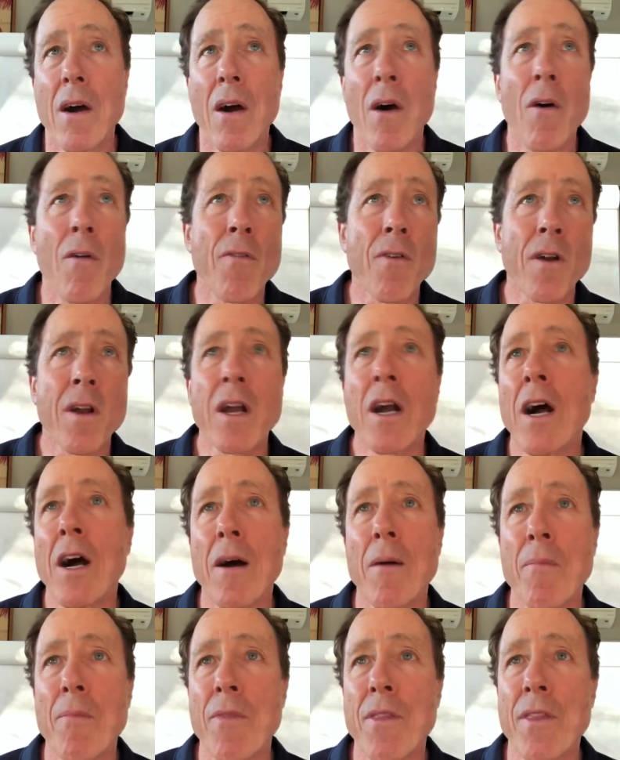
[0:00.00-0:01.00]

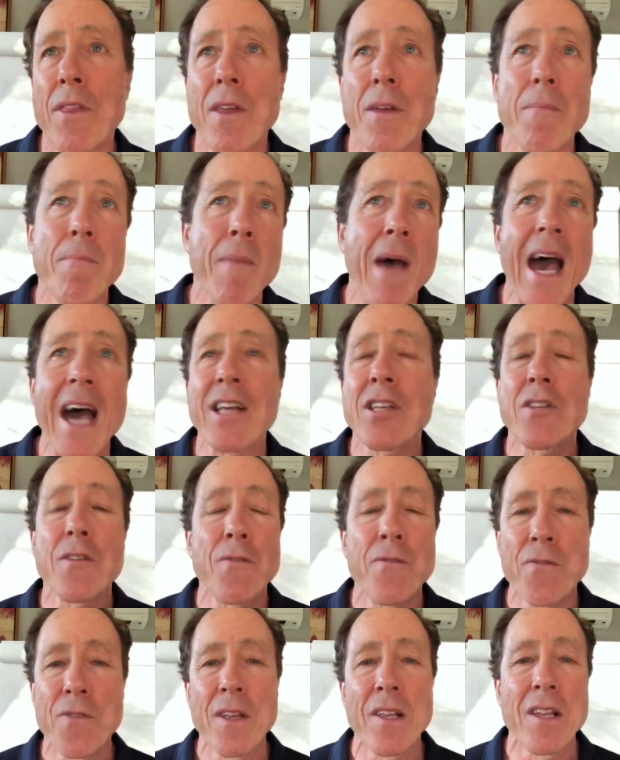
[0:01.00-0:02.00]
overcome the
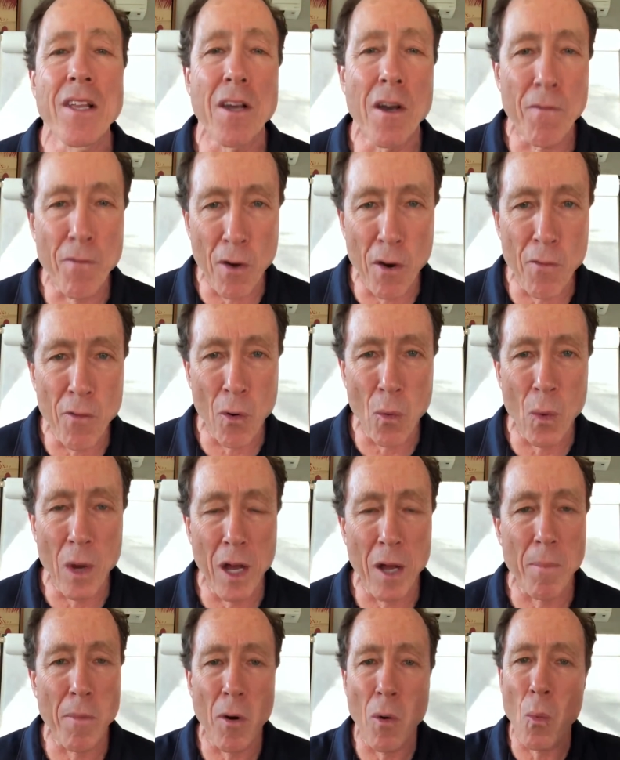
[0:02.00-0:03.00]
massive feeling of overwhelm?